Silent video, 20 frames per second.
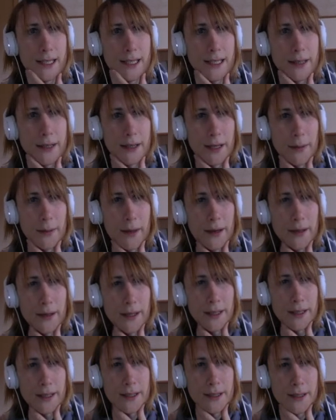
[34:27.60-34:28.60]
something about
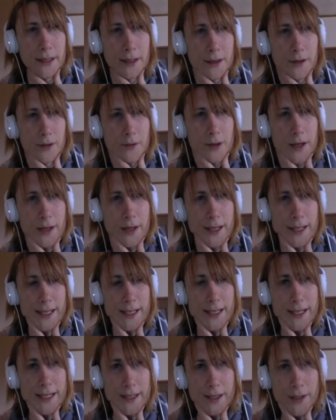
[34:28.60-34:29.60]
this. Although this
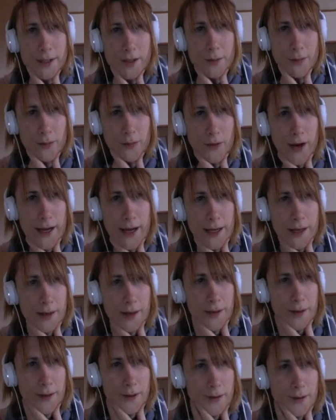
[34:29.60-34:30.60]
is to break
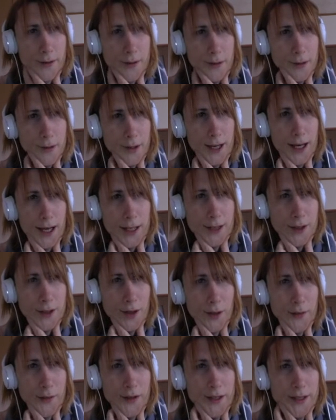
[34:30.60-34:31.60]
or cut
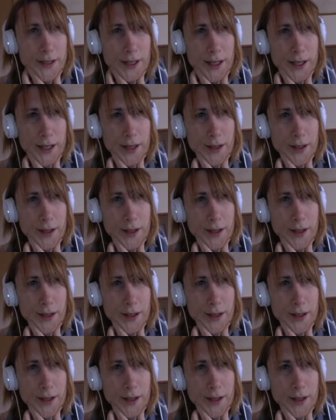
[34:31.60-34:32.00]
off, isn't it?